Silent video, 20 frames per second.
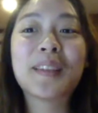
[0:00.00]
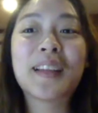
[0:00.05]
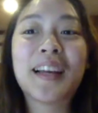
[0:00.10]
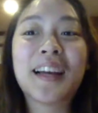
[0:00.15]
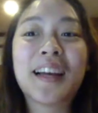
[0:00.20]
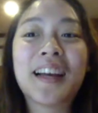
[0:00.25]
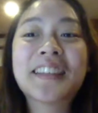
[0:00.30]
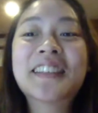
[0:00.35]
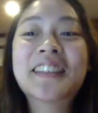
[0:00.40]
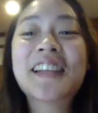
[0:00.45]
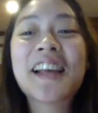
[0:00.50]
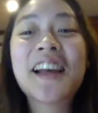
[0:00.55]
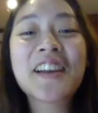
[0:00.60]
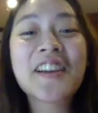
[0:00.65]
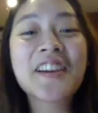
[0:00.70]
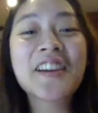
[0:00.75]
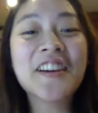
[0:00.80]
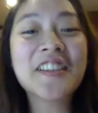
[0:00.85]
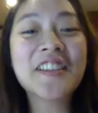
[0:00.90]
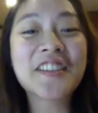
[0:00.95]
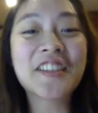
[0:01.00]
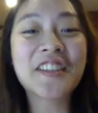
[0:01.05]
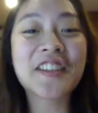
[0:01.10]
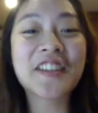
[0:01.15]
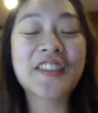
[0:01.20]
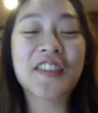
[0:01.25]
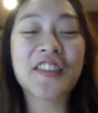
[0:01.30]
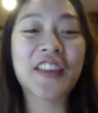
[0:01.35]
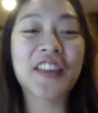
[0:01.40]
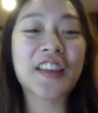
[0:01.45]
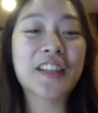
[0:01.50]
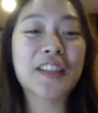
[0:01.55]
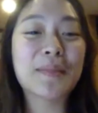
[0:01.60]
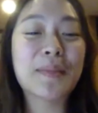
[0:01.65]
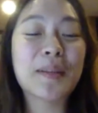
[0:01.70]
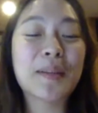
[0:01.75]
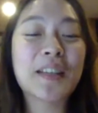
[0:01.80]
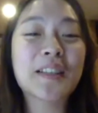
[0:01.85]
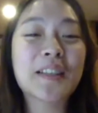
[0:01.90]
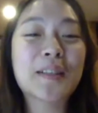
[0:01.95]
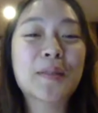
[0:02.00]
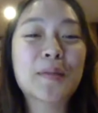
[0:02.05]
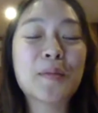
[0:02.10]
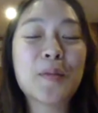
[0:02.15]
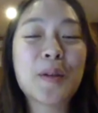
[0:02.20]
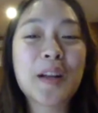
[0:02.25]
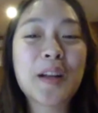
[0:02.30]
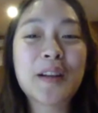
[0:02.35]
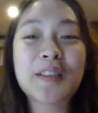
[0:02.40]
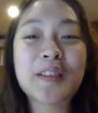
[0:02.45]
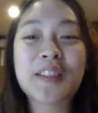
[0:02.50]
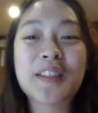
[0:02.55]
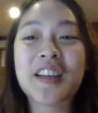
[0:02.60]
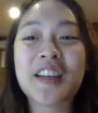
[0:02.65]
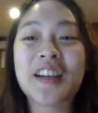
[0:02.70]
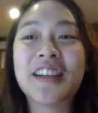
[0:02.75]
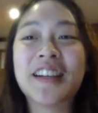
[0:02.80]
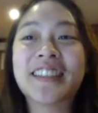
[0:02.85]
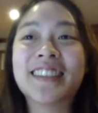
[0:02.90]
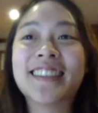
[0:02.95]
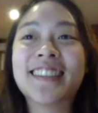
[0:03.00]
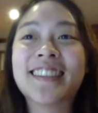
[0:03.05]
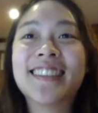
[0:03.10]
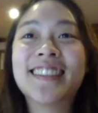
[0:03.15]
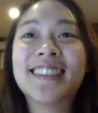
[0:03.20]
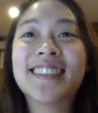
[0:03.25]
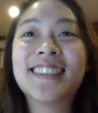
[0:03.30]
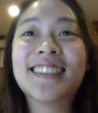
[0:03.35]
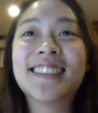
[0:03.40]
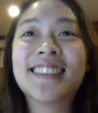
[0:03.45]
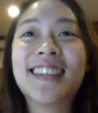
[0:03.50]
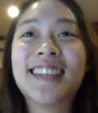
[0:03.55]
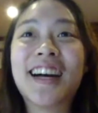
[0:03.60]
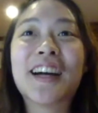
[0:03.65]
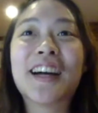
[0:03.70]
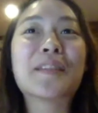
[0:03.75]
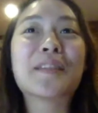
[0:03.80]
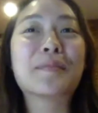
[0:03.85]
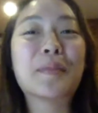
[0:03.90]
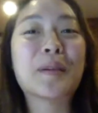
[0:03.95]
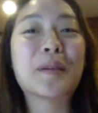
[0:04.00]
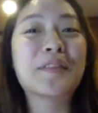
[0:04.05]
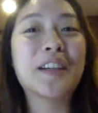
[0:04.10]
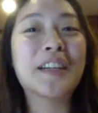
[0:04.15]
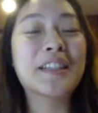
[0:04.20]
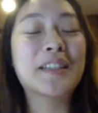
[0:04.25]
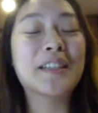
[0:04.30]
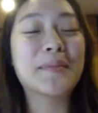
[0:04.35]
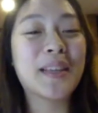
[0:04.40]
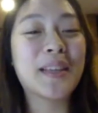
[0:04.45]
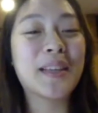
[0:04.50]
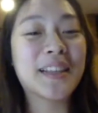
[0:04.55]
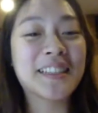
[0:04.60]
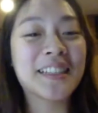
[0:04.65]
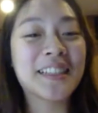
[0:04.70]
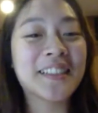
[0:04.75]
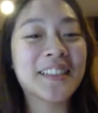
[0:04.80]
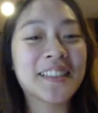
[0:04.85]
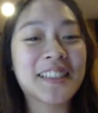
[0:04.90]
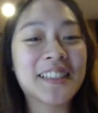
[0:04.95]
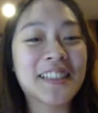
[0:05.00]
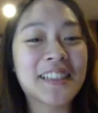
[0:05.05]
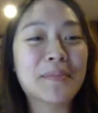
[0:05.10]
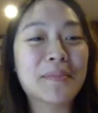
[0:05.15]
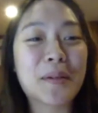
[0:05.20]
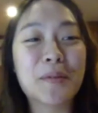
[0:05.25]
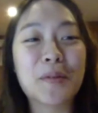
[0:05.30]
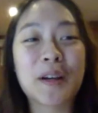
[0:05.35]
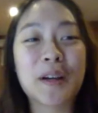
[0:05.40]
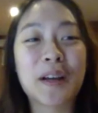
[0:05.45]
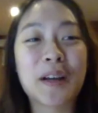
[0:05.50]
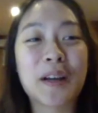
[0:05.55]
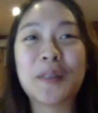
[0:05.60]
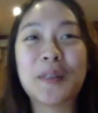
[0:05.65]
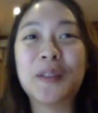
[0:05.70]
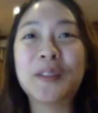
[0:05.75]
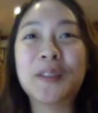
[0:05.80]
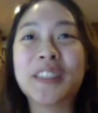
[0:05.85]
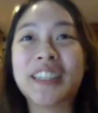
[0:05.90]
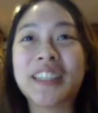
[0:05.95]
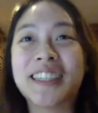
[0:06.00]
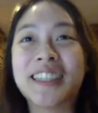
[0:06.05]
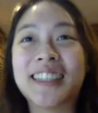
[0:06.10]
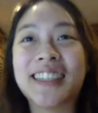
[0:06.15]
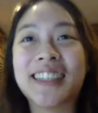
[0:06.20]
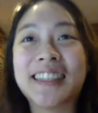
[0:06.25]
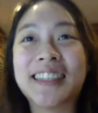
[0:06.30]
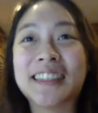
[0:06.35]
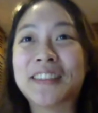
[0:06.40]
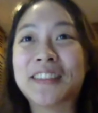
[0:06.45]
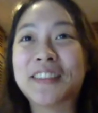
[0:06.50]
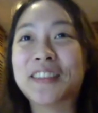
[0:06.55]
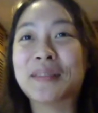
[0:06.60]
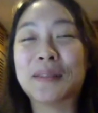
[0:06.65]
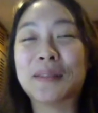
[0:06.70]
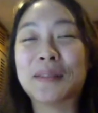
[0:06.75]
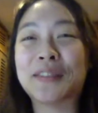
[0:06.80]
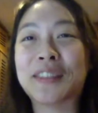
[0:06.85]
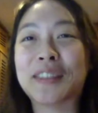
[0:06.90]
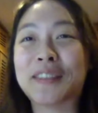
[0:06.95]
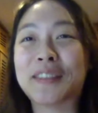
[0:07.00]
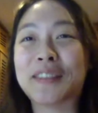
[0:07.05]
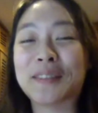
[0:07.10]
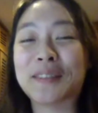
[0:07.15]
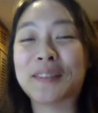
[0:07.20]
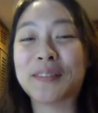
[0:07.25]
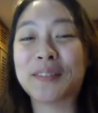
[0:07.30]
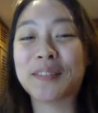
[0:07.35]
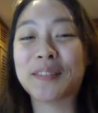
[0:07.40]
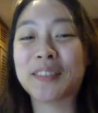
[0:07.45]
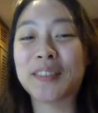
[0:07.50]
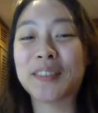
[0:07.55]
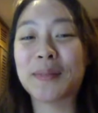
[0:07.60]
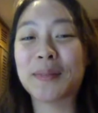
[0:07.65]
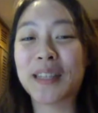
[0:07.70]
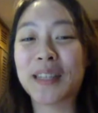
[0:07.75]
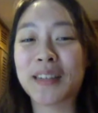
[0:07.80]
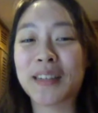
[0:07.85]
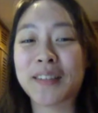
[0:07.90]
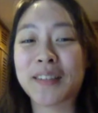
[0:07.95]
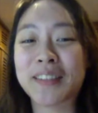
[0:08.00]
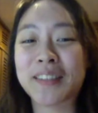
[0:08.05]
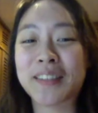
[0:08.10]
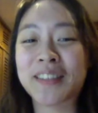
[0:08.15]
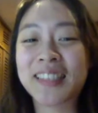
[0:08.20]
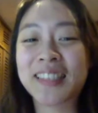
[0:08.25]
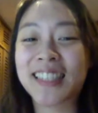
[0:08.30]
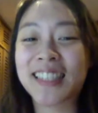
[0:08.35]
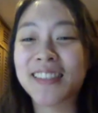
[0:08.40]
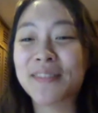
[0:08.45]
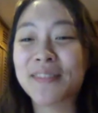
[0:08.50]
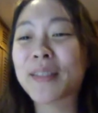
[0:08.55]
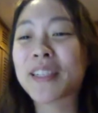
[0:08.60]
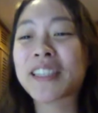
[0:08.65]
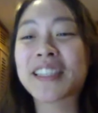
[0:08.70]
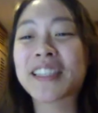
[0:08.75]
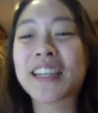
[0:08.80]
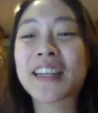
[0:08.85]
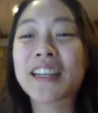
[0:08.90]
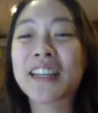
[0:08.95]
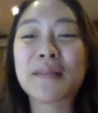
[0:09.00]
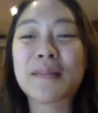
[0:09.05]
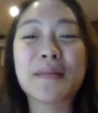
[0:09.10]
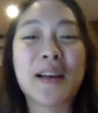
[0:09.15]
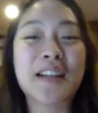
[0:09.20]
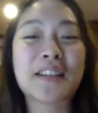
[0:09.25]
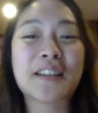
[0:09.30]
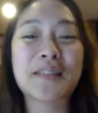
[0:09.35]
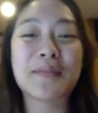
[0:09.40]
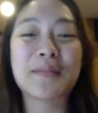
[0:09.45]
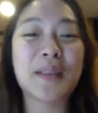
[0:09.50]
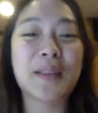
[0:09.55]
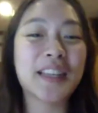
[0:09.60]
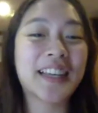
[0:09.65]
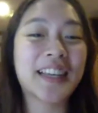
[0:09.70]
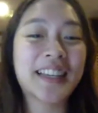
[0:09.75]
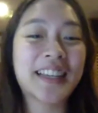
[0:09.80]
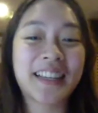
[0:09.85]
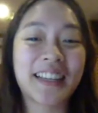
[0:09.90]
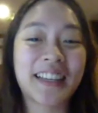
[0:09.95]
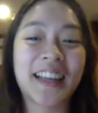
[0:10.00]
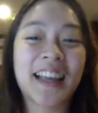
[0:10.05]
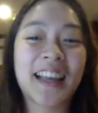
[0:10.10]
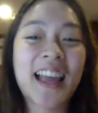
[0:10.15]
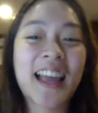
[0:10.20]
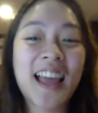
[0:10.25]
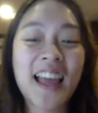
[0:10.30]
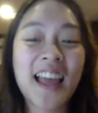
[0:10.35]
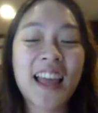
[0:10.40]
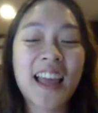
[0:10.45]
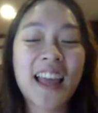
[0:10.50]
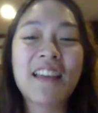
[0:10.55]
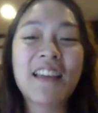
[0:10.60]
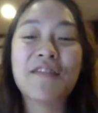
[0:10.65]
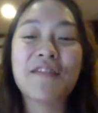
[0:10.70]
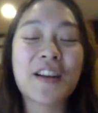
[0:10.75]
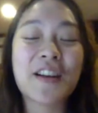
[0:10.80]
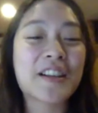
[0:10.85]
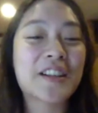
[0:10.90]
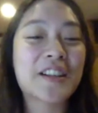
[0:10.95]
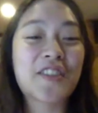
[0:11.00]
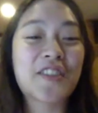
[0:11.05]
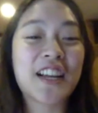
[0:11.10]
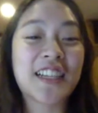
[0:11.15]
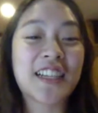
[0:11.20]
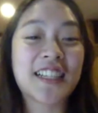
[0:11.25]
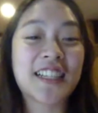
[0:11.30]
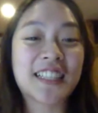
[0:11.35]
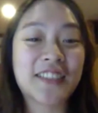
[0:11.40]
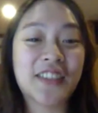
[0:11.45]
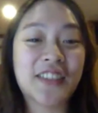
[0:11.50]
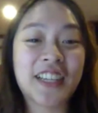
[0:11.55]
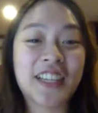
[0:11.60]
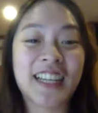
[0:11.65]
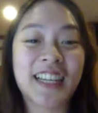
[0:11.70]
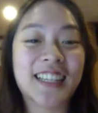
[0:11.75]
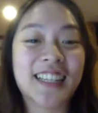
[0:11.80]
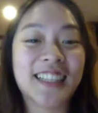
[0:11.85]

I'd say I can't choose for this because when I was young, I preferred to be at CLC, but when I'm older, I also prefer to be at Westminster because I can imagine me getting very stressed if I get